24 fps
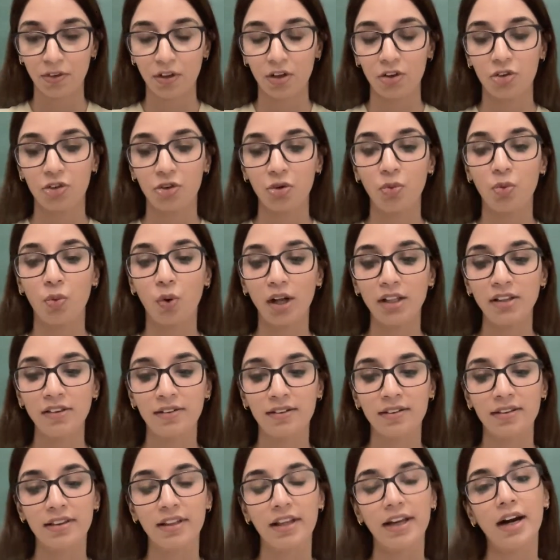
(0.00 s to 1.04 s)
So once
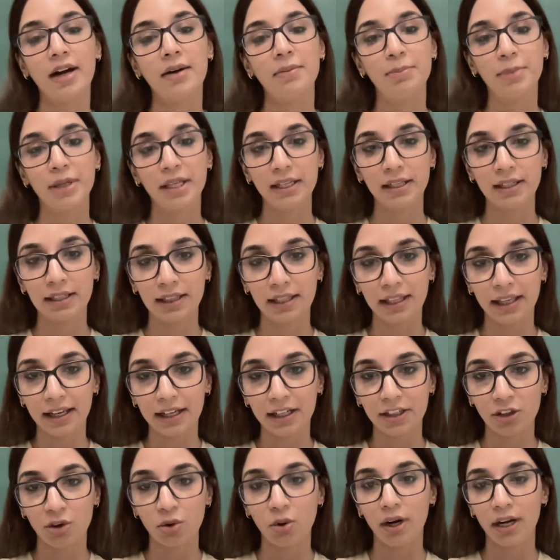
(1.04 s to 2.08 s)
they are being
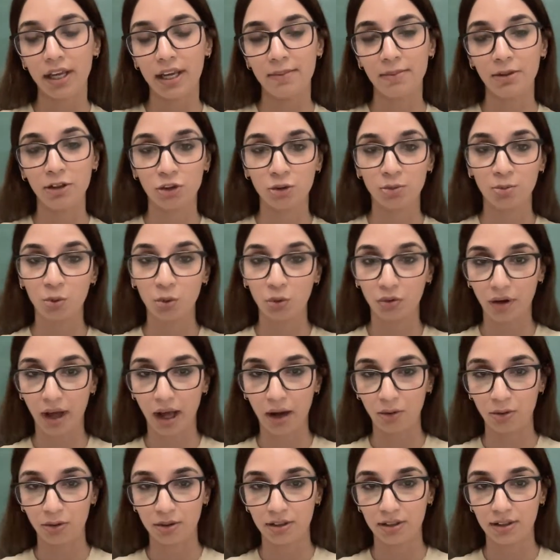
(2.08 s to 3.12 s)
cleared, you are able to move
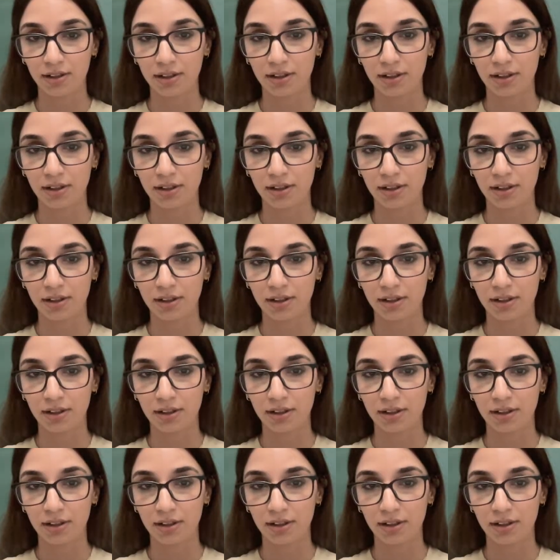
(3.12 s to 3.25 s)
out.